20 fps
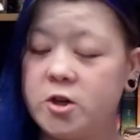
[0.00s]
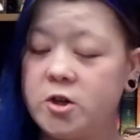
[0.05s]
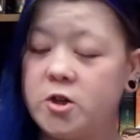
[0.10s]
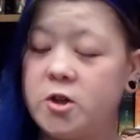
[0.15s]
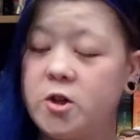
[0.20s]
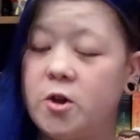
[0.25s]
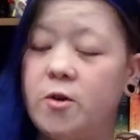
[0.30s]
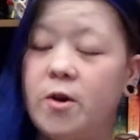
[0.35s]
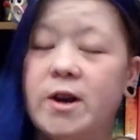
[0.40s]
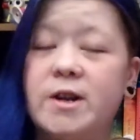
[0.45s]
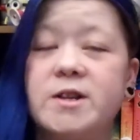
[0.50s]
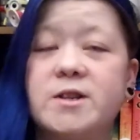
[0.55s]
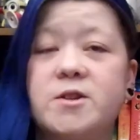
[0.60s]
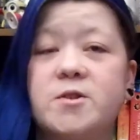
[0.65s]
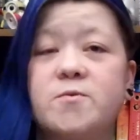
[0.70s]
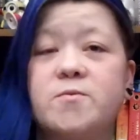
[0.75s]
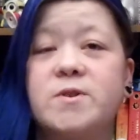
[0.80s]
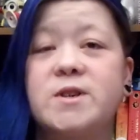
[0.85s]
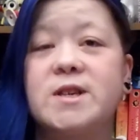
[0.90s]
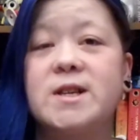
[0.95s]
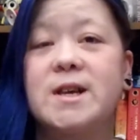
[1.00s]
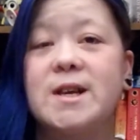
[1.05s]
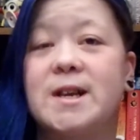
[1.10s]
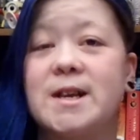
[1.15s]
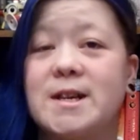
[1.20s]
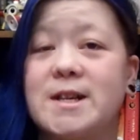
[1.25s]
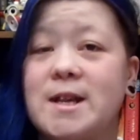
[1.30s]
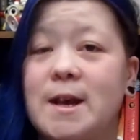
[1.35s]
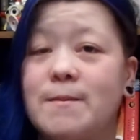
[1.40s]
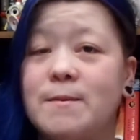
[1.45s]
So I need to read An
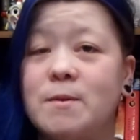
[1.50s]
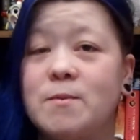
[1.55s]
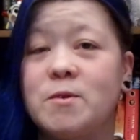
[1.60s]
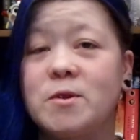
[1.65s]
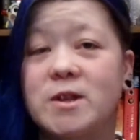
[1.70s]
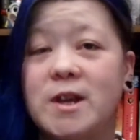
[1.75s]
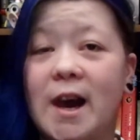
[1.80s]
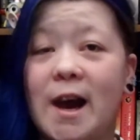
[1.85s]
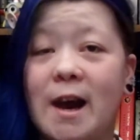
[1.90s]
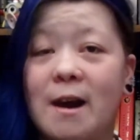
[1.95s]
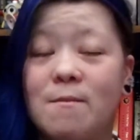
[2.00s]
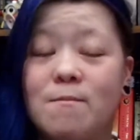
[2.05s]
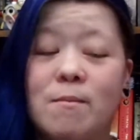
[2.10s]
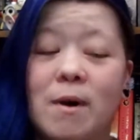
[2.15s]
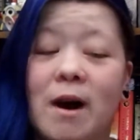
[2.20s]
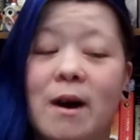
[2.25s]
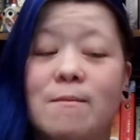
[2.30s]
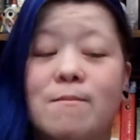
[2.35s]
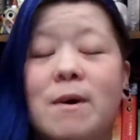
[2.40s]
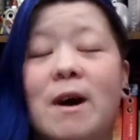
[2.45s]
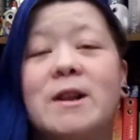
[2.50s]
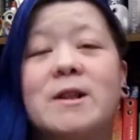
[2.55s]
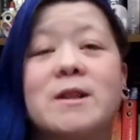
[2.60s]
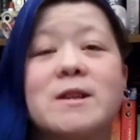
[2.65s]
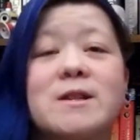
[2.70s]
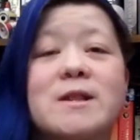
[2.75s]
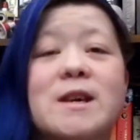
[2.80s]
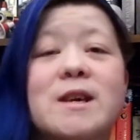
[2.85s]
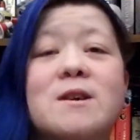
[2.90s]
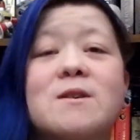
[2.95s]
Acceptable Time by
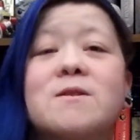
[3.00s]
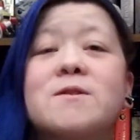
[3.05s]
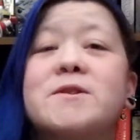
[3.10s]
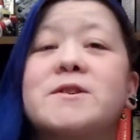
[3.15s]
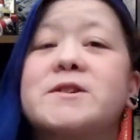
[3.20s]
Madeleine L'Engle.